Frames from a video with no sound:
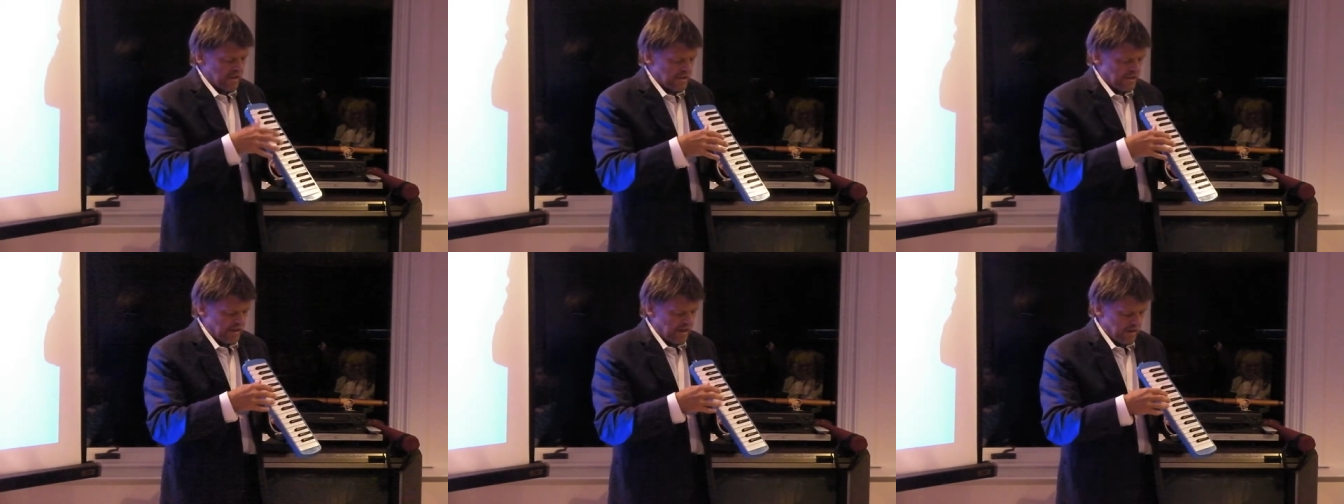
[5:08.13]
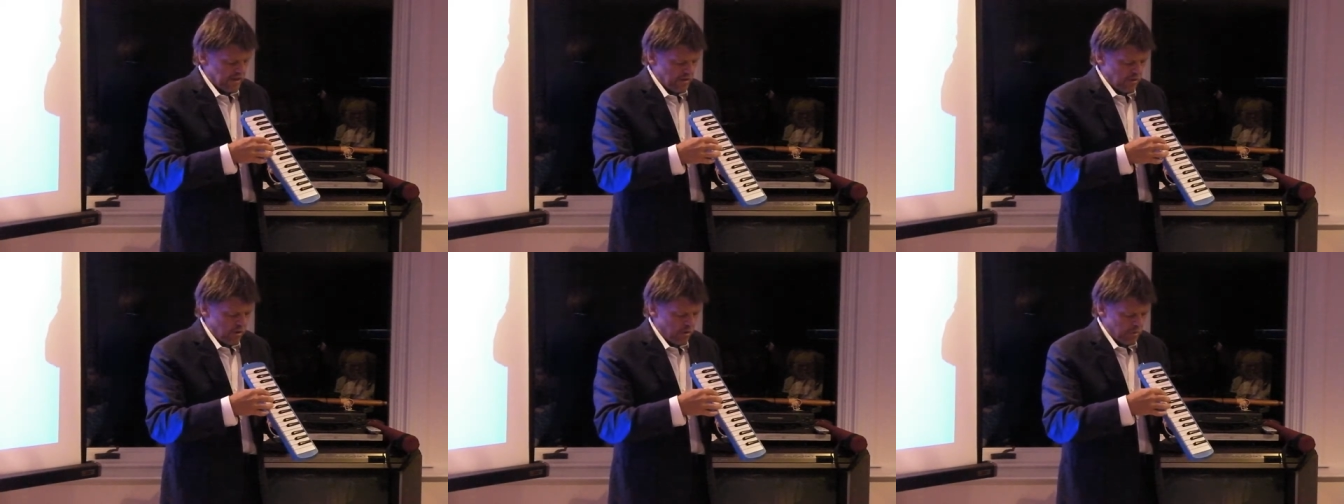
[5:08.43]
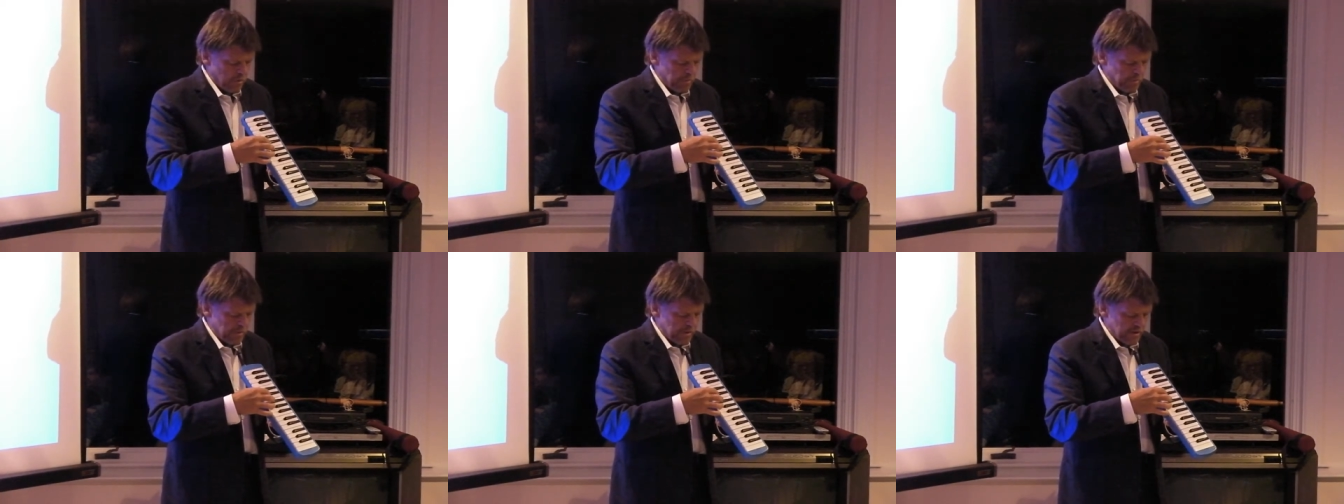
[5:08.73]
exact
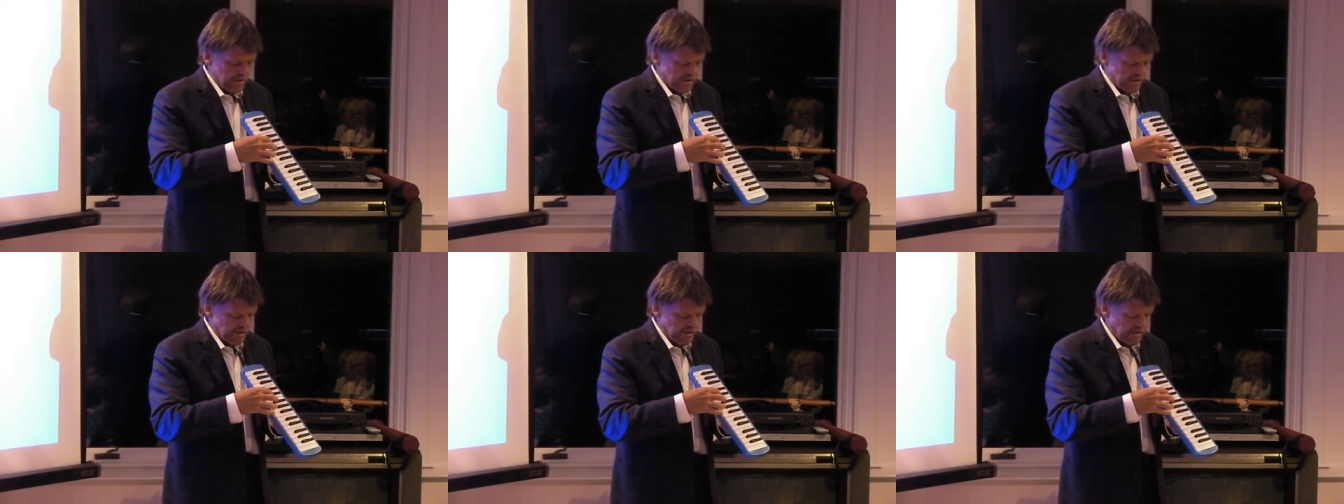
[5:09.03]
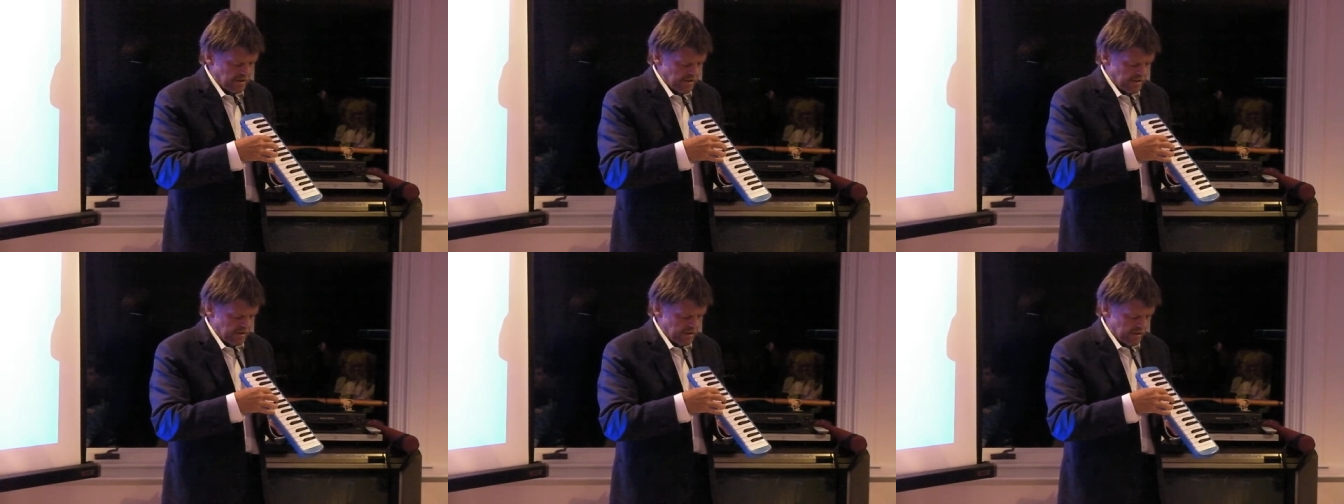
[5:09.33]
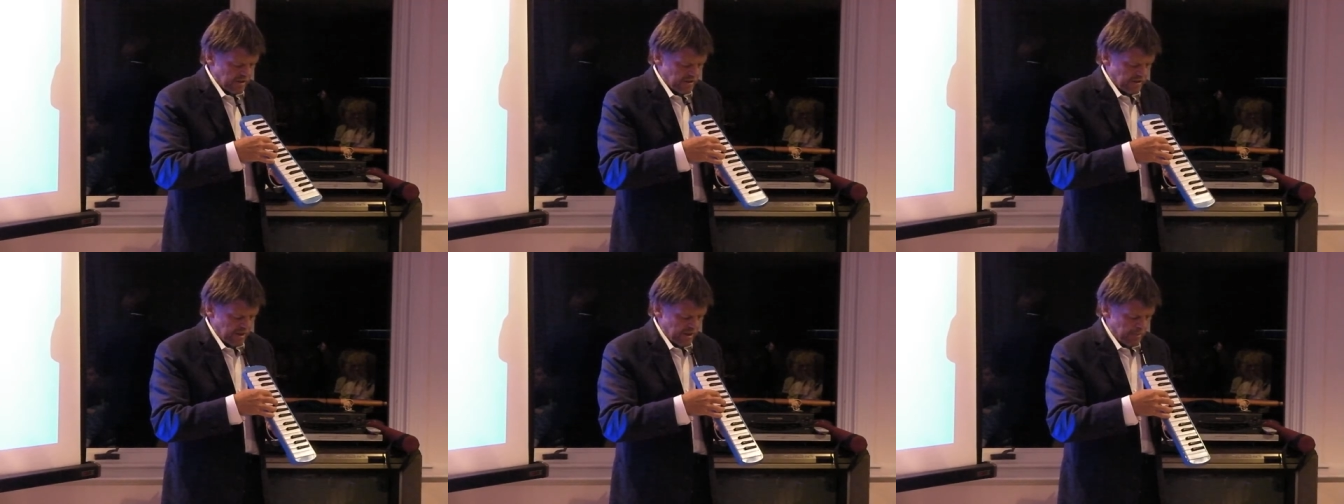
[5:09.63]
note, but this is just an
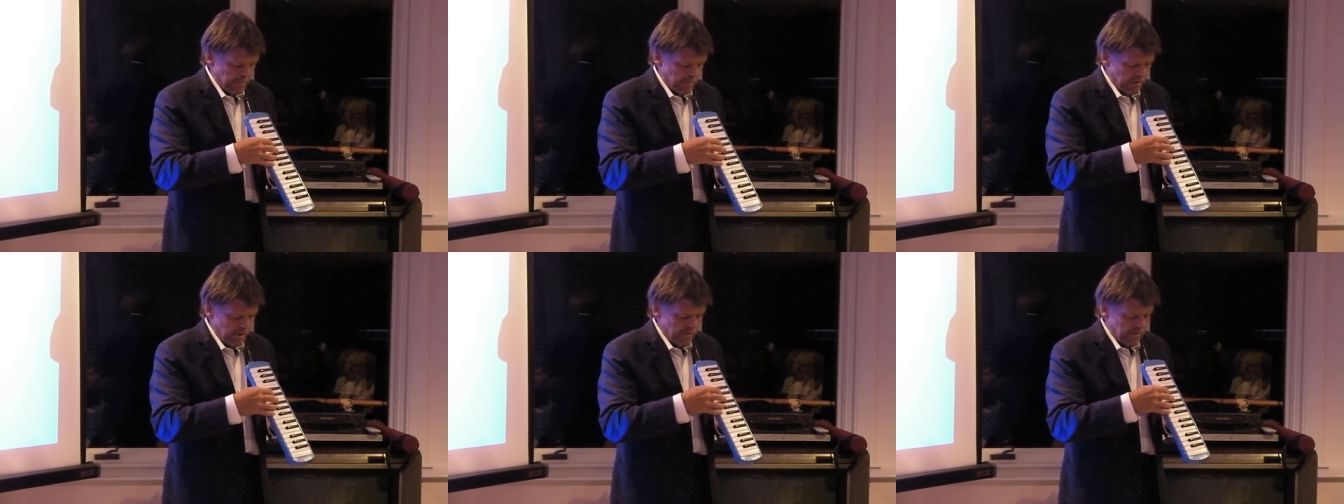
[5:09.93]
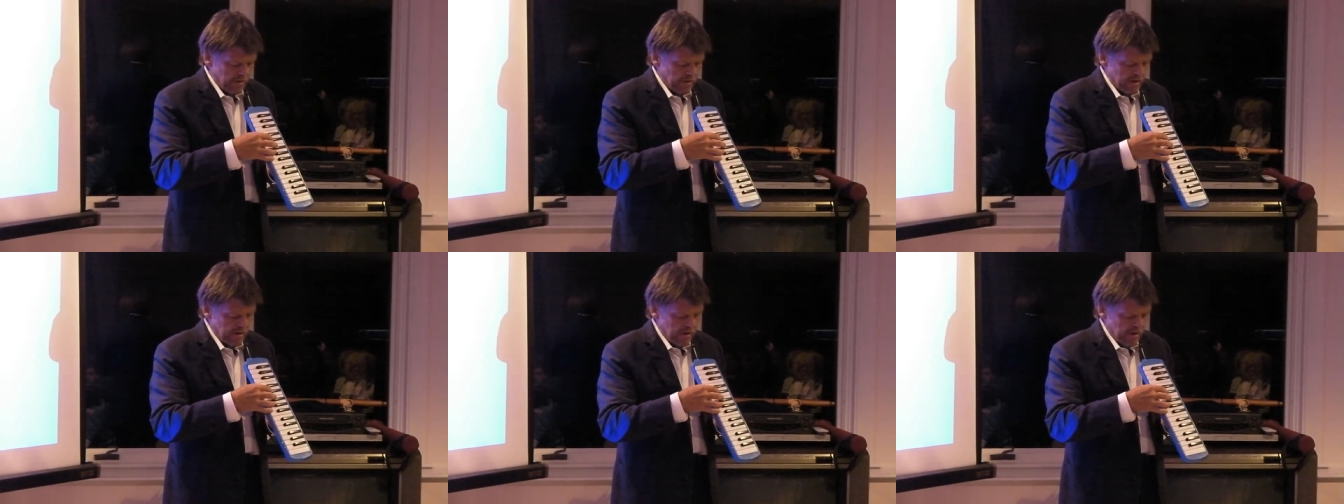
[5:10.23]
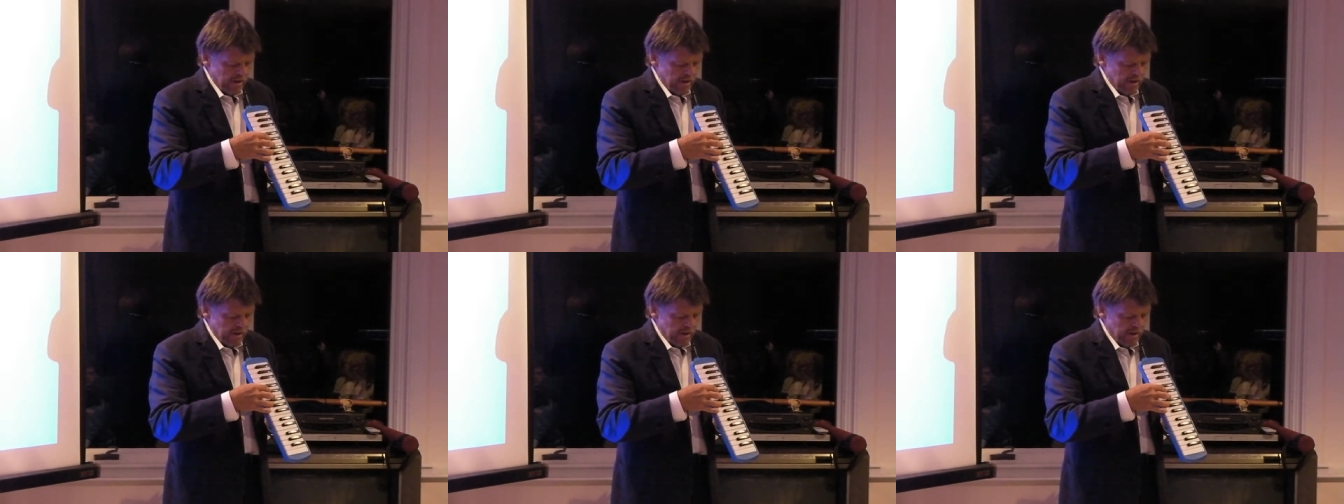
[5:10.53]
example of it.